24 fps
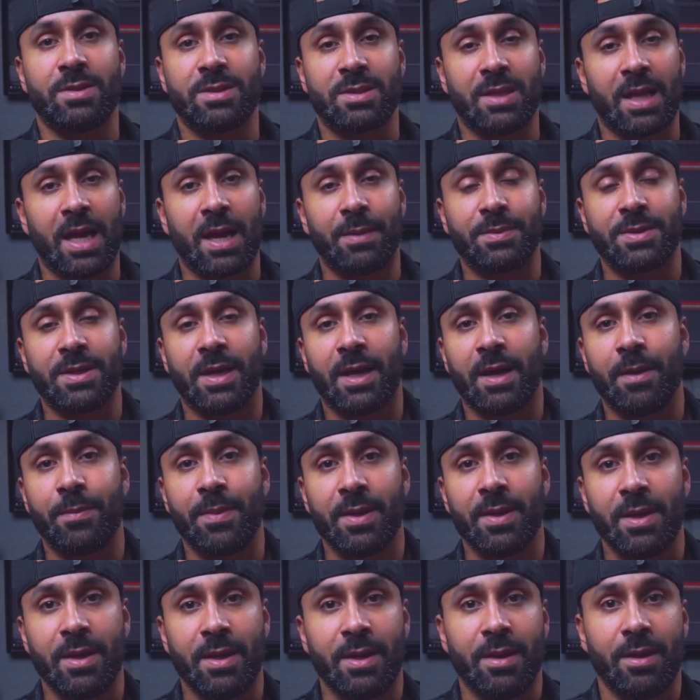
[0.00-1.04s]
this
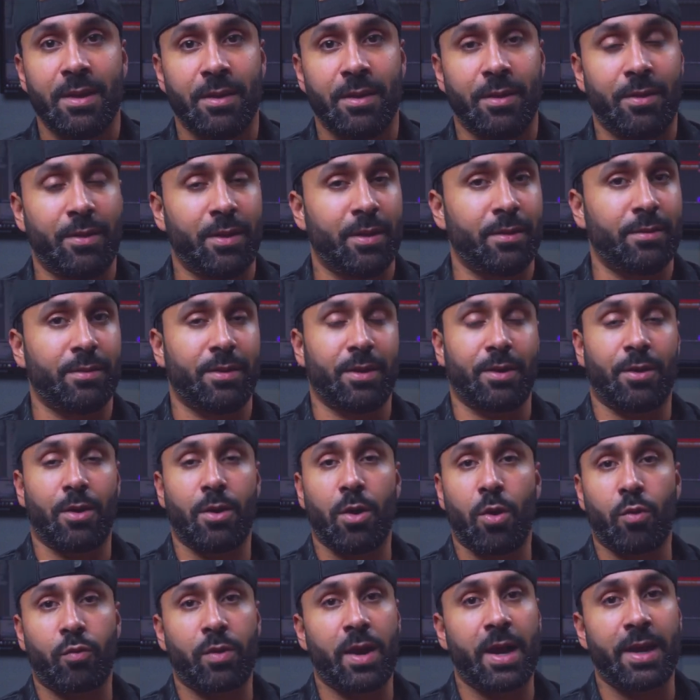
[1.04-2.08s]
laptop, then
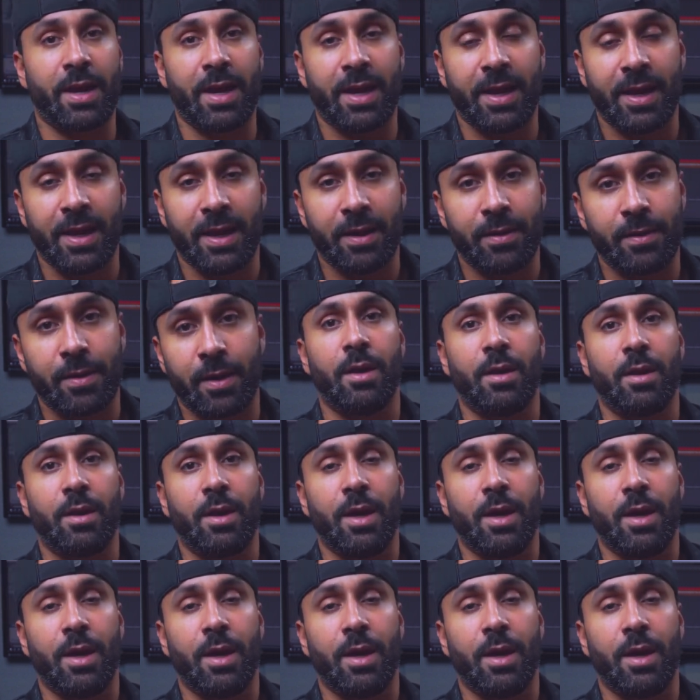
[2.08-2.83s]
go right ahead.